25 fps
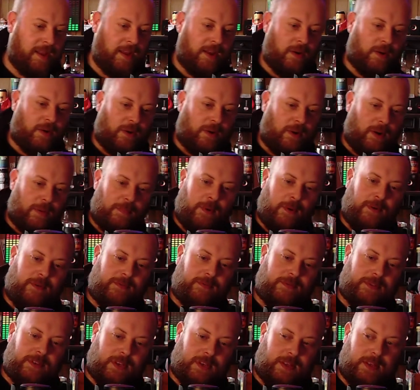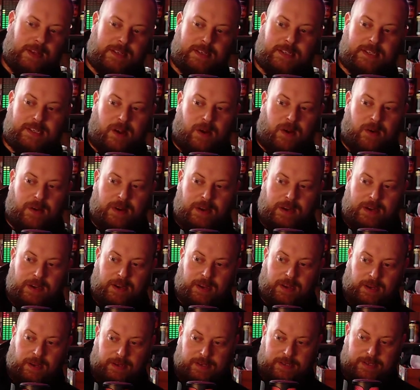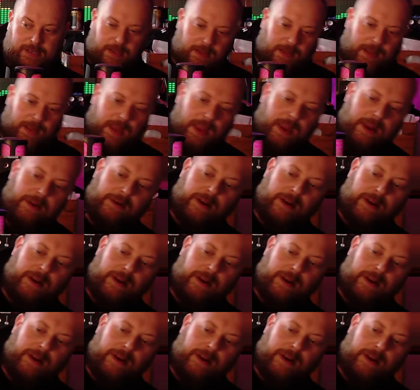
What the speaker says: or I move to the side, you can still hear